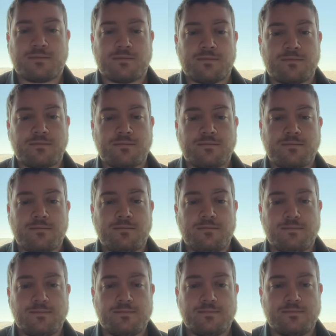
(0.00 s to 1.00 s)

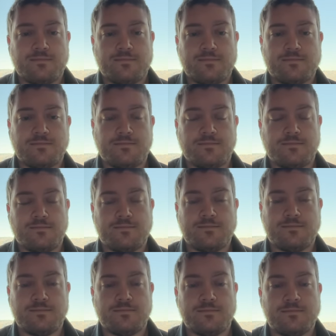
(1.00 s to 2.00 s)

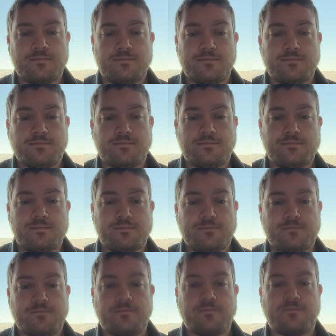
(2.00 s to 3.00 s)

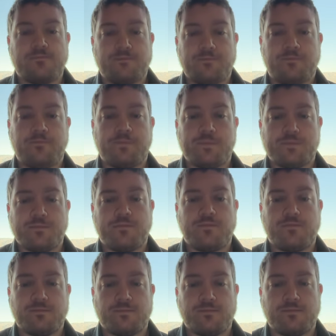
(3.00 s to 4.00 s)

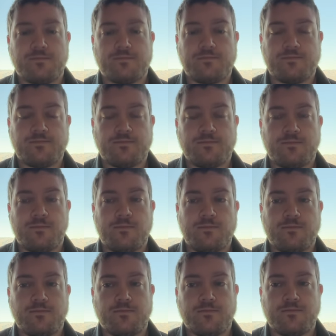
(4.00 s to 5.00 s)

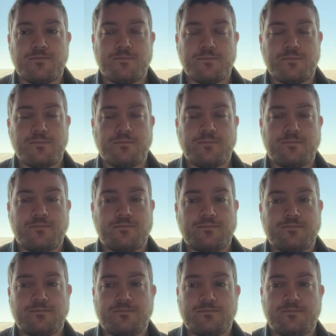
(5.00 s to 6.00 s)

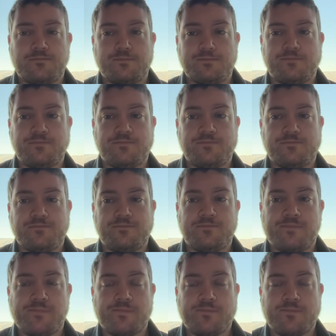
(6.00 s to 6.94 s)
No words are spoken by the person on screen.